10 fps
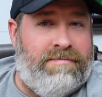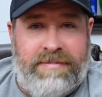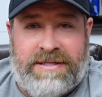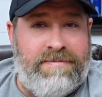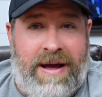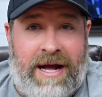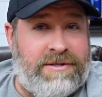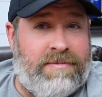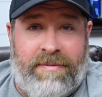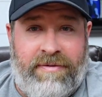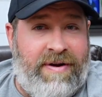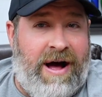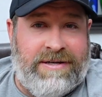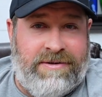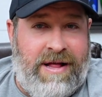mix and match, a couple different
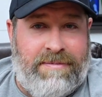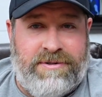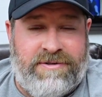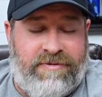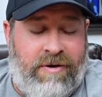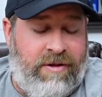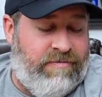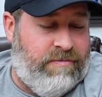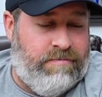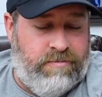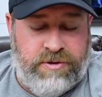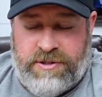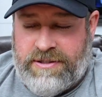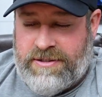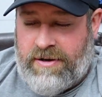hosel options for all of them, which
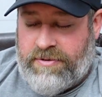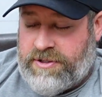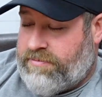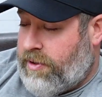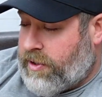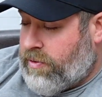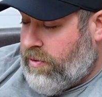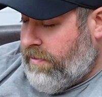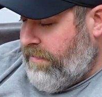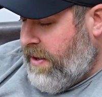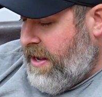is pretty cool.